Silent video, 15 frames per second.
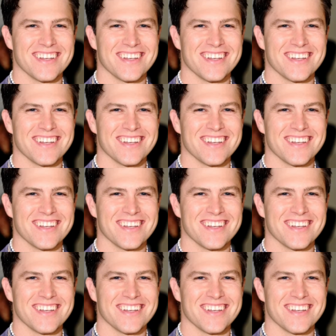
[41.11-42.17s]

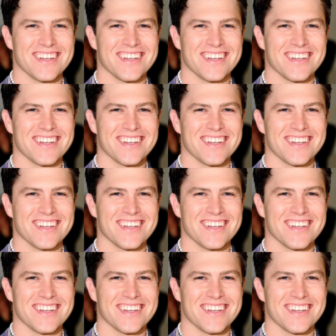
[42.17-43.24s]

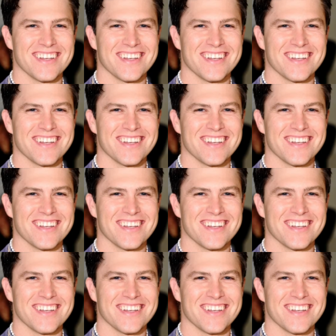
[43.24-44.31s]

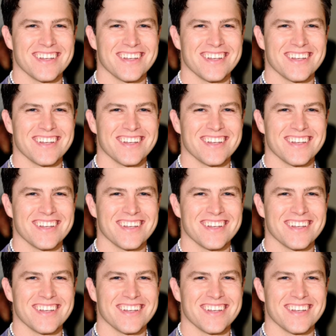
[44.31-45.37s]

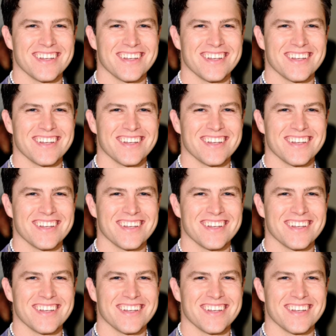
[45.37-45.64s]
(no lip movement)